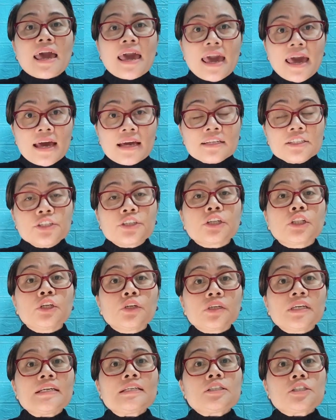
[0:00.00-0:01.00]
and you're
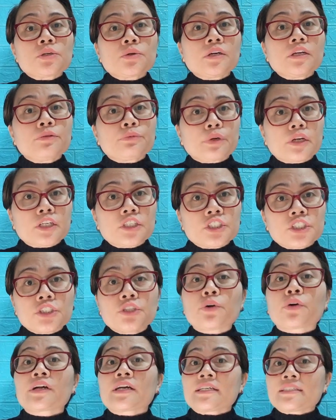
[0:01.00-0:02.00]
looking to enrich
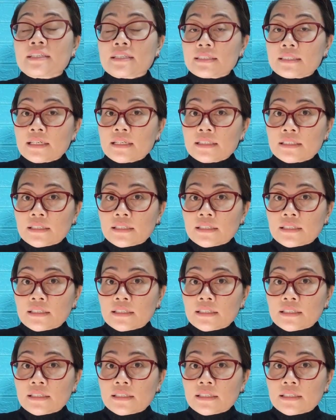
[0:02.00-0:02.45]
your existing